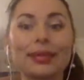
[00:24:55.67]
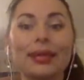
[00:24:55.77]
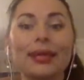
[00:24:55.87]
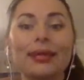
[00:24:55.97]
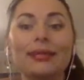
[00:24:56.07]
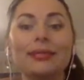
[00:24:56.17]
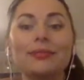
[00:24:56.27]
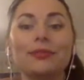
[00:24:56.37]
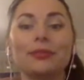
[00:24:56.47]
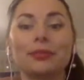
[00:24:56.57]
And
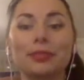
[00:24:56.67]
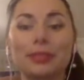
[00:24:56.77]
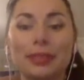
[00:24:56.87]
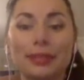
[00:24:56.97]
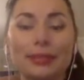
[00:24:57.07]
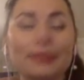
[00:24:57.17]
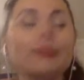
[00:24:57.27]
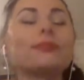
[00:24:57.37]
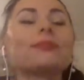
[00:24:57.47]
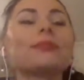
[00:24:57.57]
if you understand
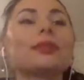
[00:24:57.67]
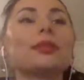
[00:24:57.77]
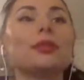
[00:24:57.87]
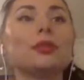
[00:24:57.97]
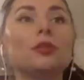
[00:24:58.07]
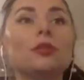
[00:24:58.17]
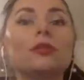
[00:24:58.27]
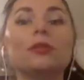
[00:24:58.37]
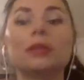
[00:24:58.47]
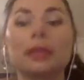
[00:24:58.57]
it, you
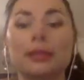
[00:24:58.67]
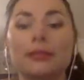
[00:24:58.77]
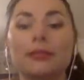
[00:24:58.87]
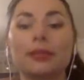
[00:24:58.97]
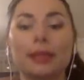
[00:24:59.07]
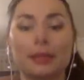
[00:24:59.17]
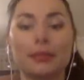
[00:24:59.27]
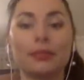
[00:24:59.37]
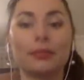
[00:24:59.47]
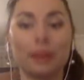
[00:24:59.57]
will have
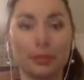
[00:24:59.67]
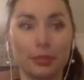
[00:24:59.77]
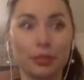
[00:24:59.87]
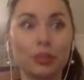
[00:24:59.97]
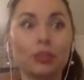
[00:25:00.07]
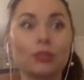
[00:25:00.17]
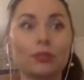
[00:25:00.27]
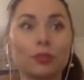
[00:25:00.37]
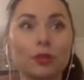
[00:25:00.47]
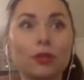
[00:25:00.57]
happy marriage.
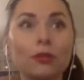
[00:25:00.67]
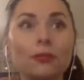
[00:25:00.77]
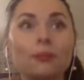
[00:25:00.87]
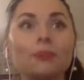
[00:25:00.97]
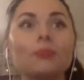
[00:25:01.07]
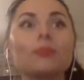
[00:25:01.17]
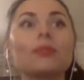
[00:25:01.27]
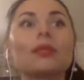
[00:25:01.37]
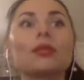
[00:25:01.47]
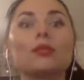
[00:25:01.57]
If no,
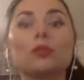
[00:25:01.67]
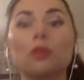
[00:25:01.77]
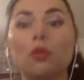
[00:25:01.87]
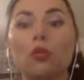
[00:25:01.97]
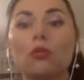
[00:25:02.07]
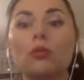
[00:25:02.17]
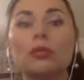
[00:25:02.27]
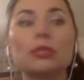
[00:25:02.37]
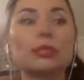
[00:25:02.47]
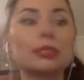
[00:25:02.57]
you will
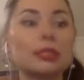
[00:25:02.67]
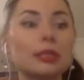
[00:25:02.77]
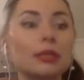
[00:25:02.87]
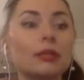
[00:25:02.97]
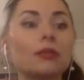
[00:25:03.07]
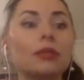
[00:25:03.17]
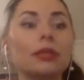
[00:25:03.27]
always single